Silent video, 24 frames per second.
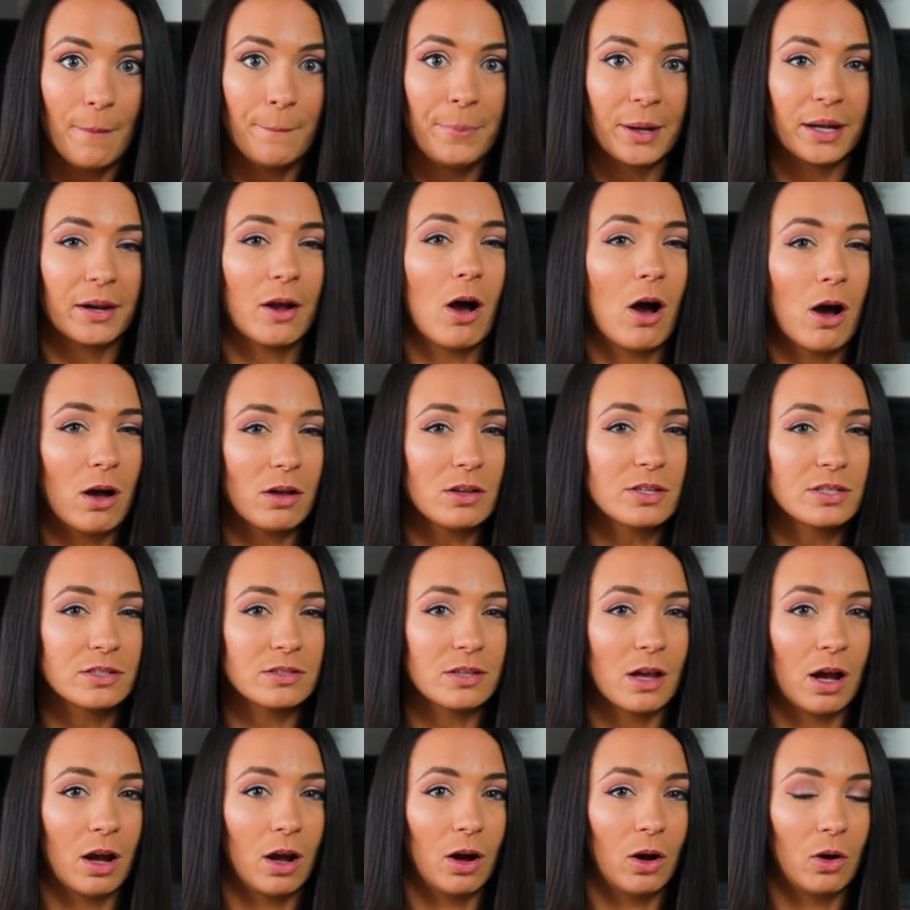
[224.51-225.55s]
but
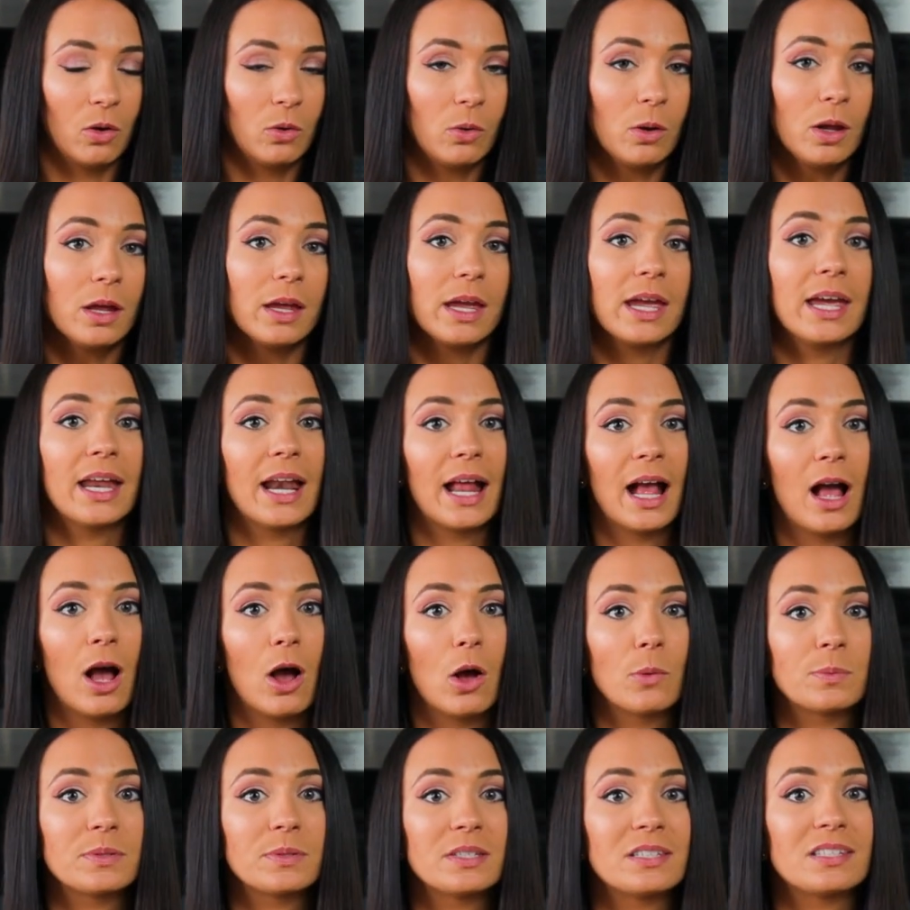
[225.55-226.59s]
also it
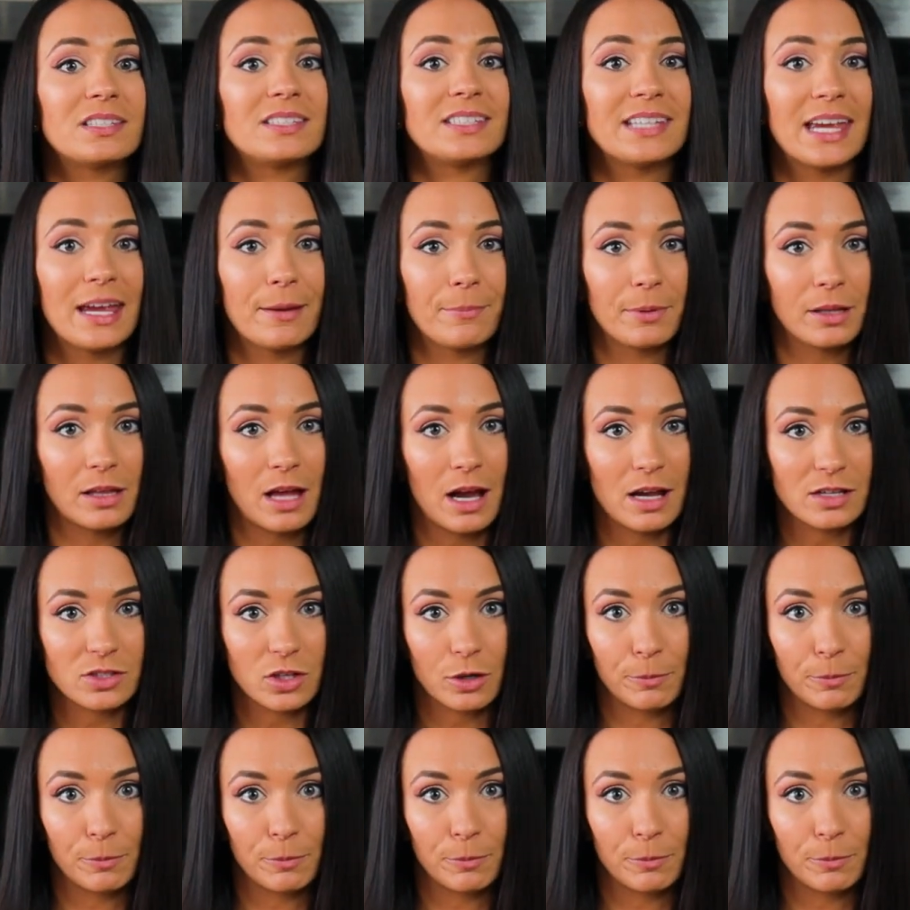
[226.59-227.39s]
helps stabilize